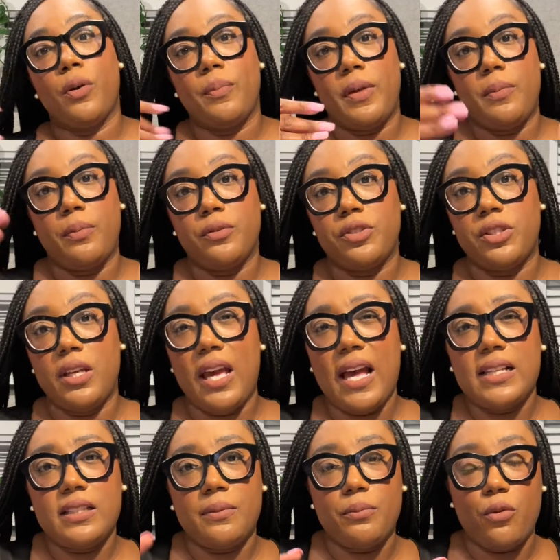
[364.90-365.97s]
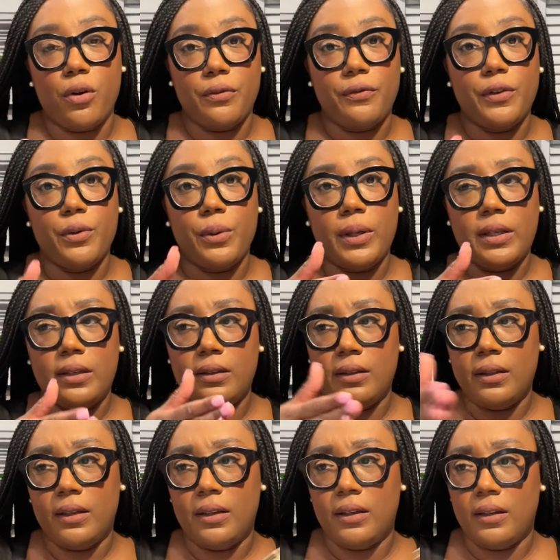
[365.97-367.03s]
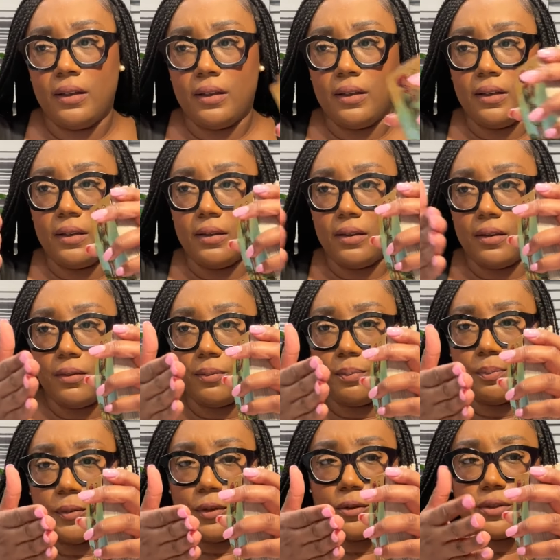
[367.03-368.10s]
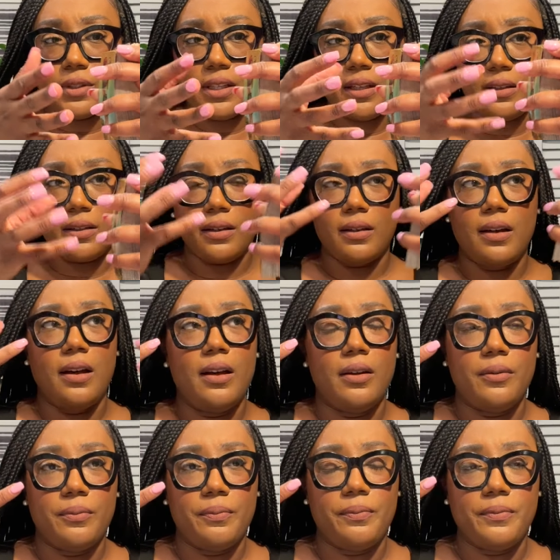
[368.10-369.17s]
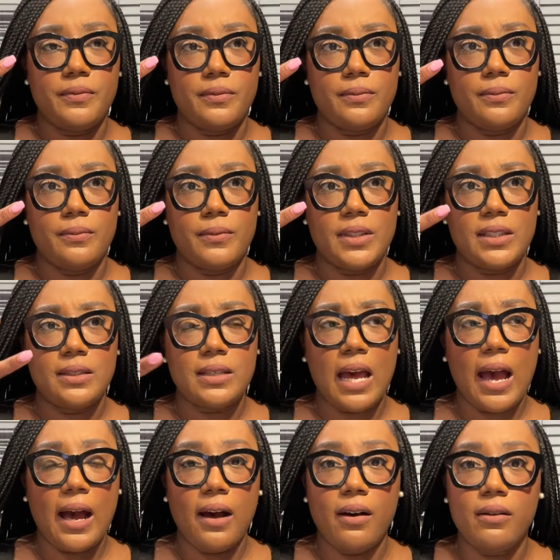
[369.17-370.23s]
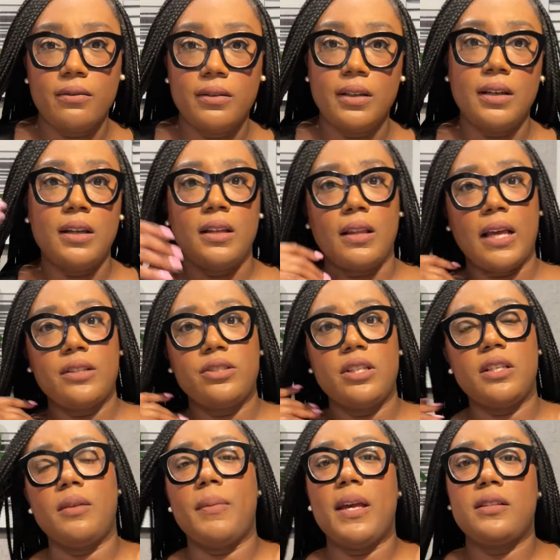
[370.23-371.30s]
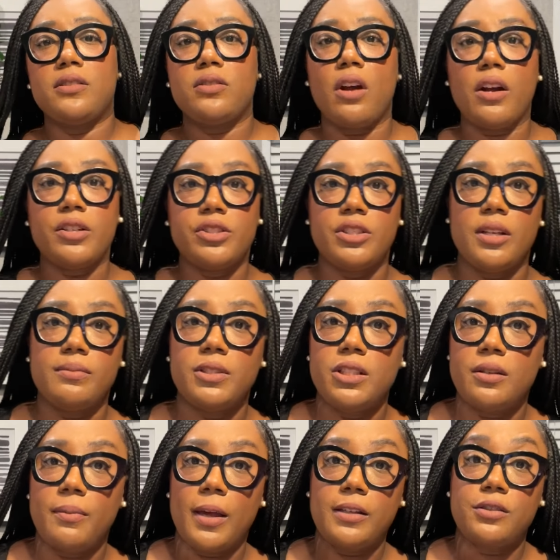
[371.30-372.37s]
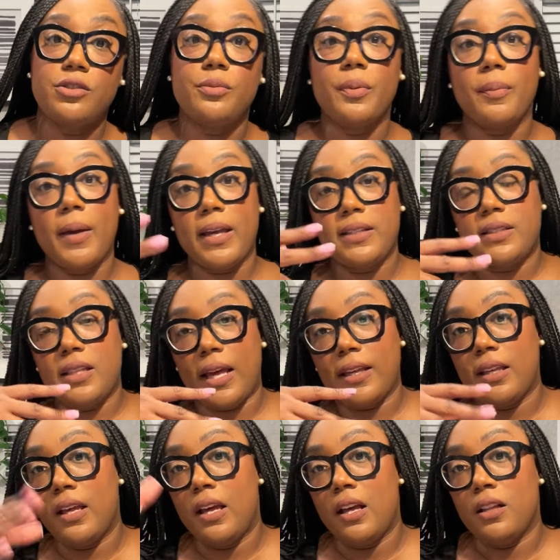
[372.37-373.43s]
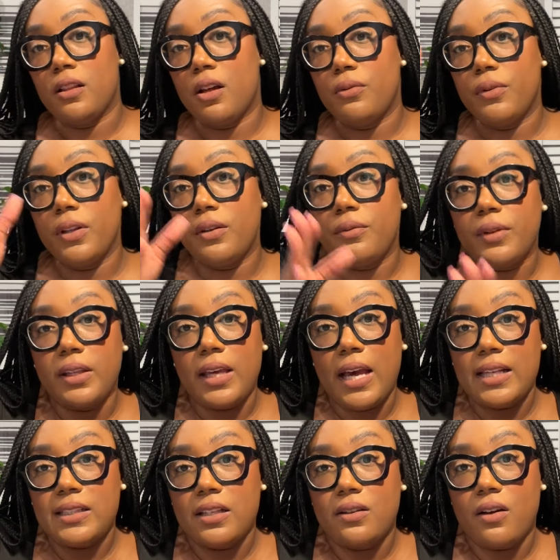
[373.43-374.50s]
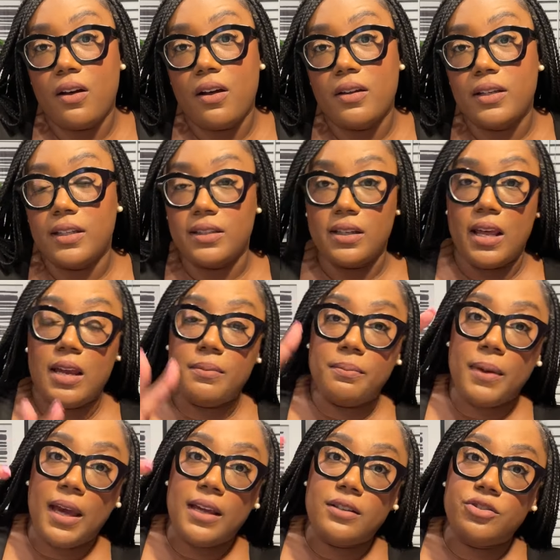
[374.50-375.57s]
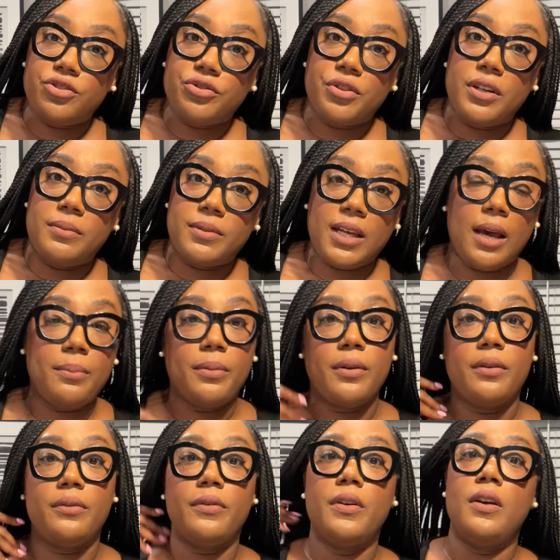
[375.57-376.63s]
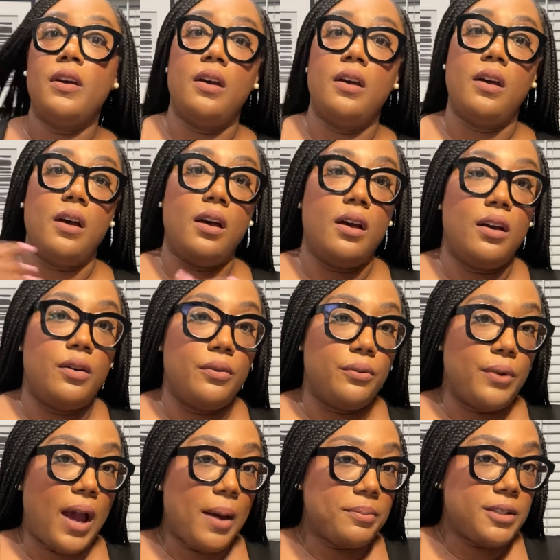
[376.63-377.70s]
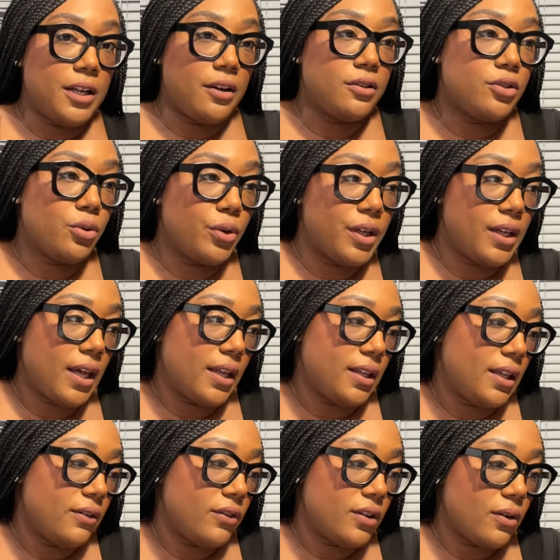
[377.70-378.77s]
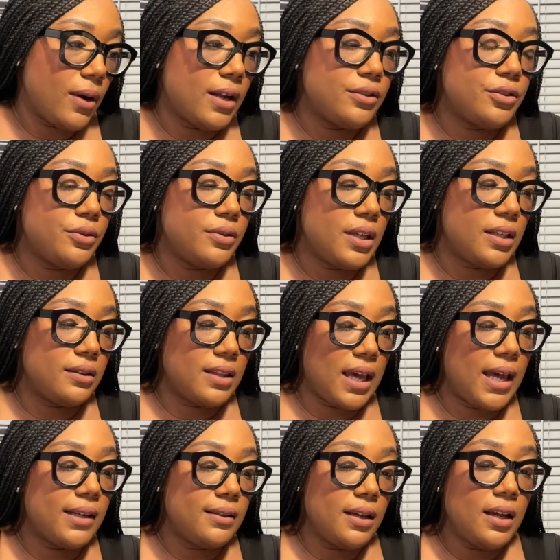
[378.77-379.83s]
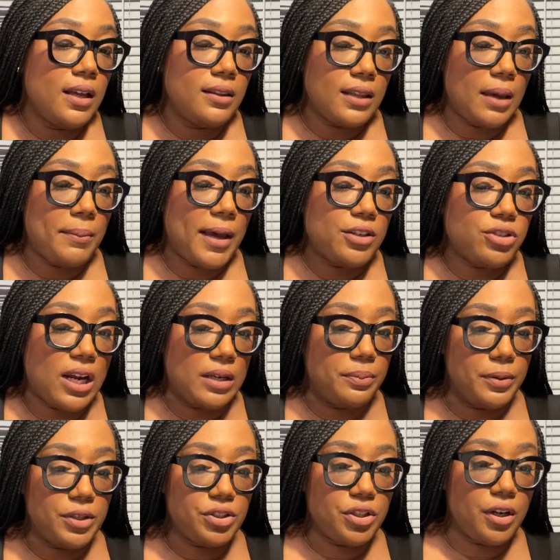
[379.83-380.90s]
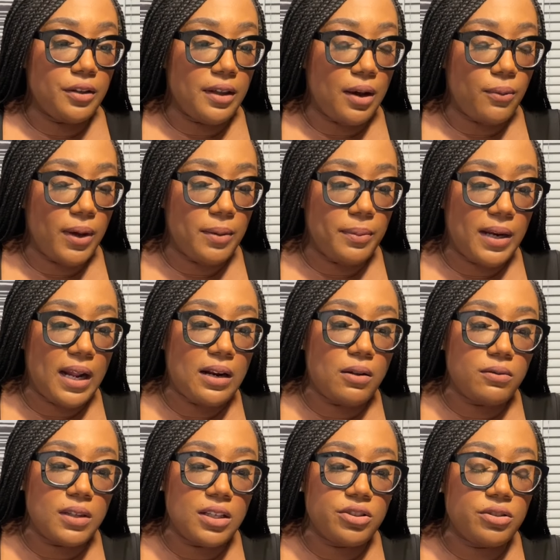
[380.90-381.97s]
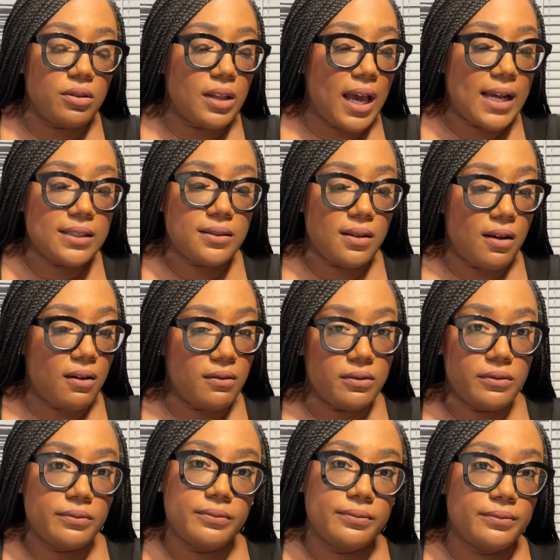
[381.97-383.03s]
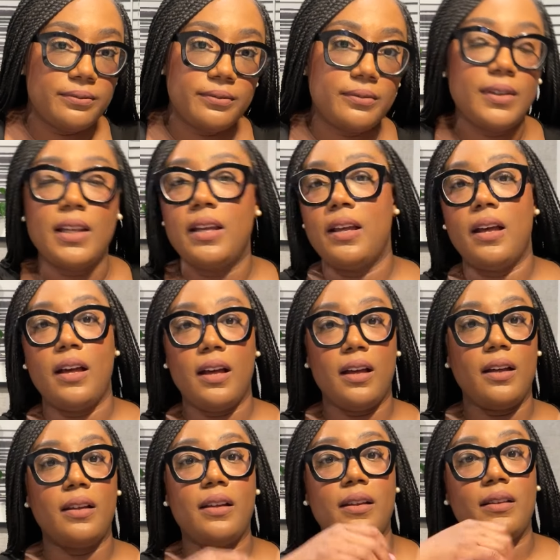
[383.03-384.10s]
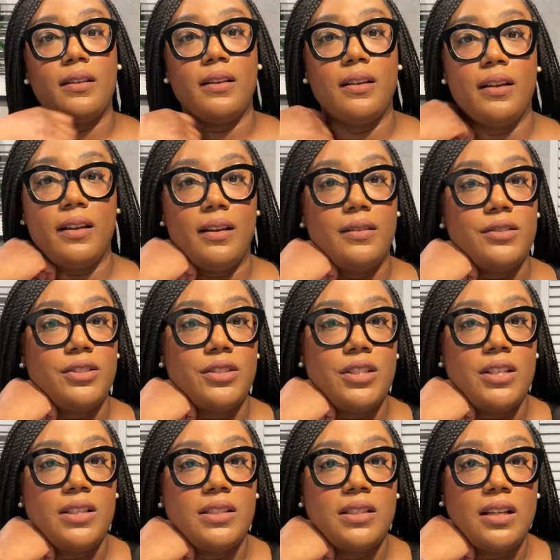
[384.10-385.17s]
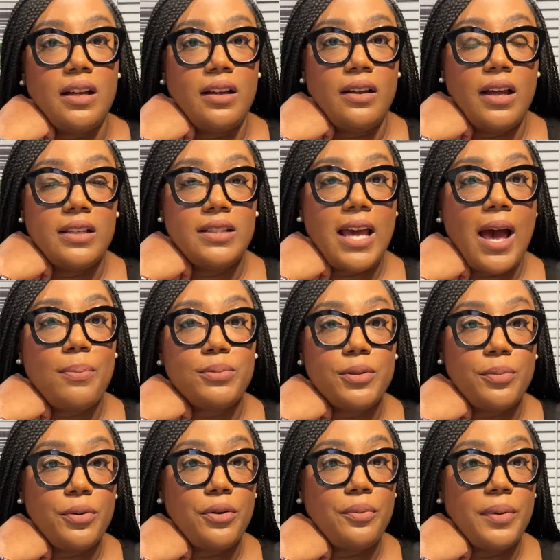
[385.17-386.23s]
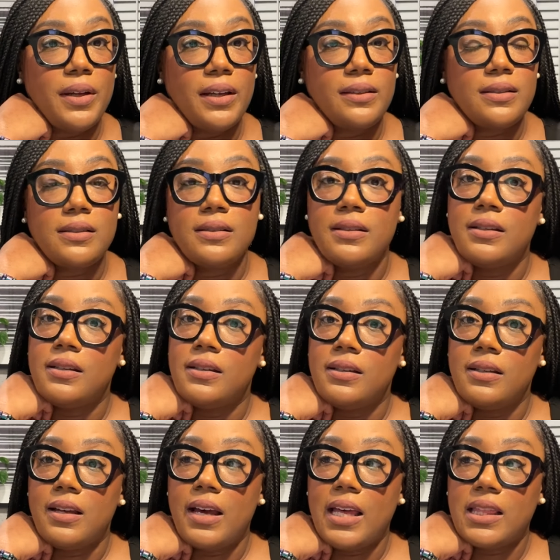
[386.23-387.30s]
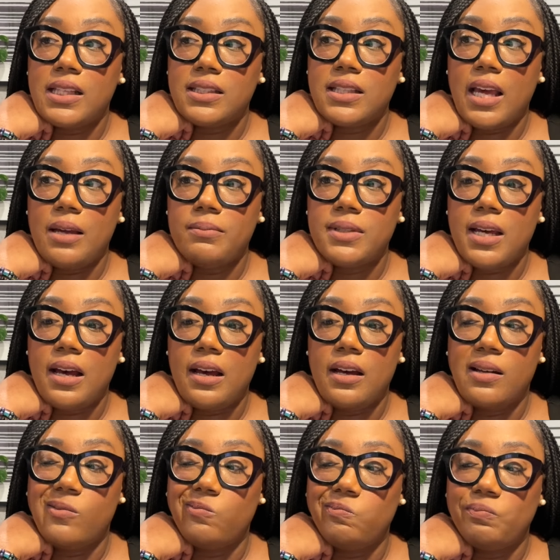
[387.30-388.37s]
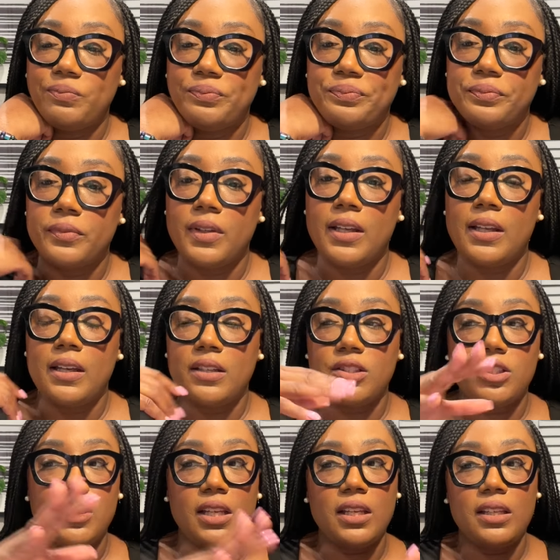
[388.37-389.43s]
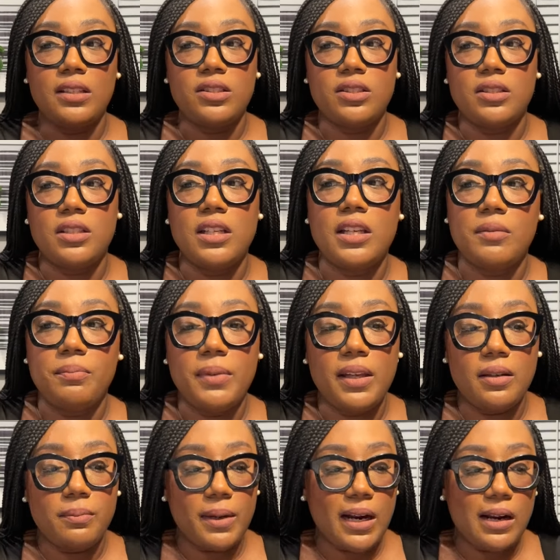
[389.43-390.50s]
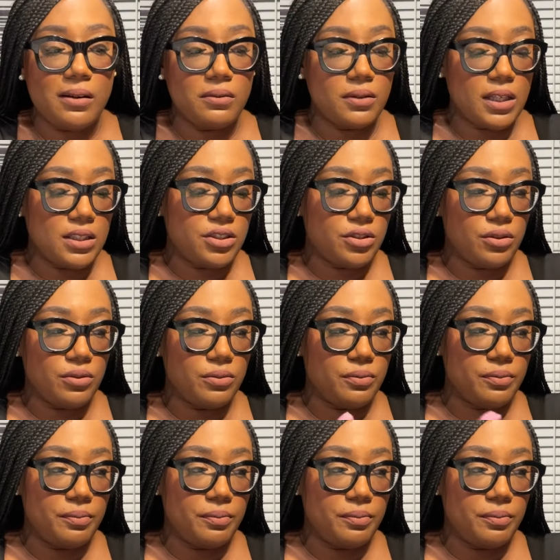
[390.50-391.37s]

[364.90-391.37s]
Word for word: people. She has a more fluid music um, style like she can make starships, she can make super bass. Like Glorilla really hasn't gone into that mainstream type of uh, rap territory yet, even though I do think that they may try to push her that way, but I don't think she'll last long. Uh, uh, she's uh, adaptable, but at the same time, she she can bend, but I don't think she'll